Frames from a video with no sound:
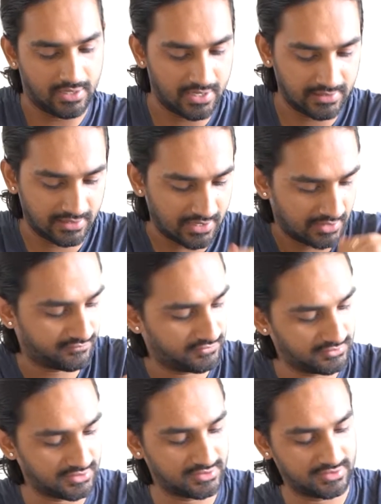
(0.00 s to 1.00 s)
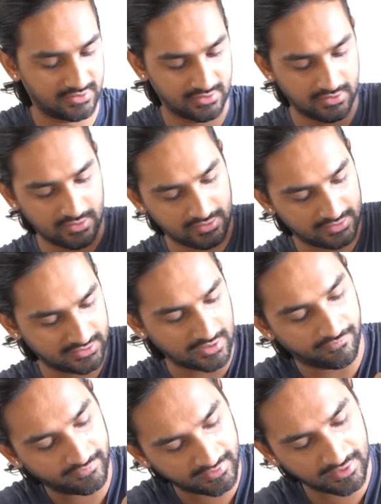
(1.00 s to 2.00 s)
I think I have to just
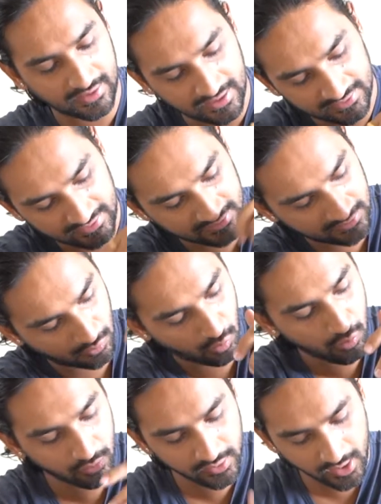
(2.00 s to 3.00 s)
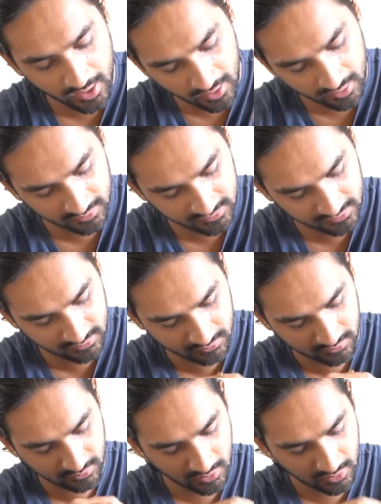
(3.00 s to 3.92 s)
stuff it in like this. Oh yes.